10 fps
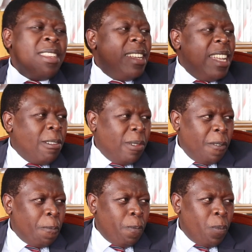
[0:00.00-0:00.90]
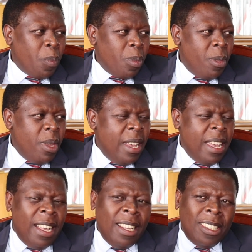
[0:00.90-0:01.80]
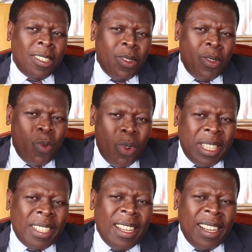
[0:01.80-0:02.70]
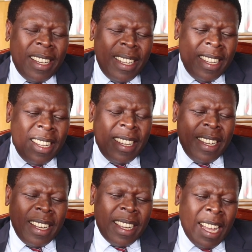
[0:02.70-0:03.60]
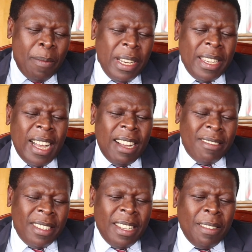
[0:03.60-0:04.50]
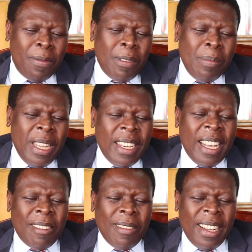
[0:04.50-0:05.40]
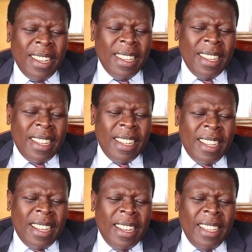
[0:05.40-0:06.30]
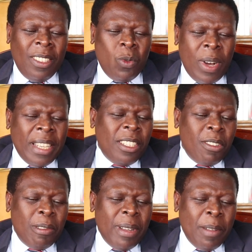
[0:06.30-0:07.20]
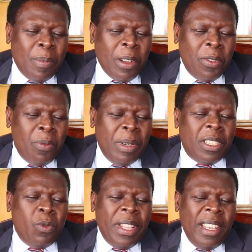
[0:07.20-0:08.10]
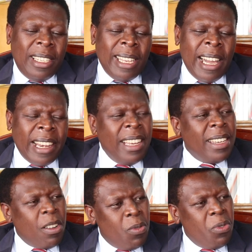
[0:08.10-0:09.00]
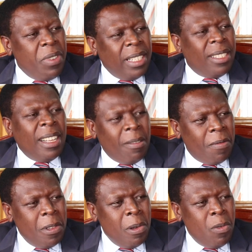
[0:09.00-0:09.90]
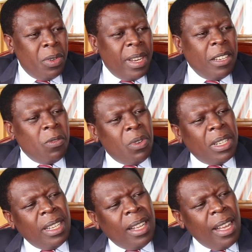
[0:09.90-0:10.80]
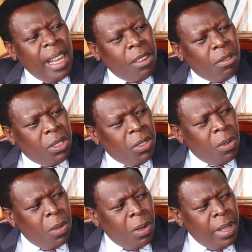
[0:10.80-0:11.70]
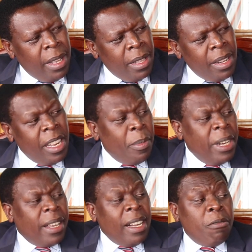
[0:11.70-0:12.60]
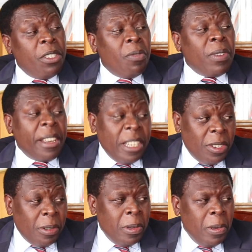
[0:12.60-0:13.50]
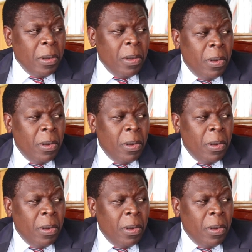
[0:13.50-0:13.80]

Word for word: on Nyandarua. Uh, so water uh, coming down uh, from Nyandarua uh, is what is going to help Nakuru. But with the Itare, Nakuru itself will get water and also uh, the neighboring county of Kericho. All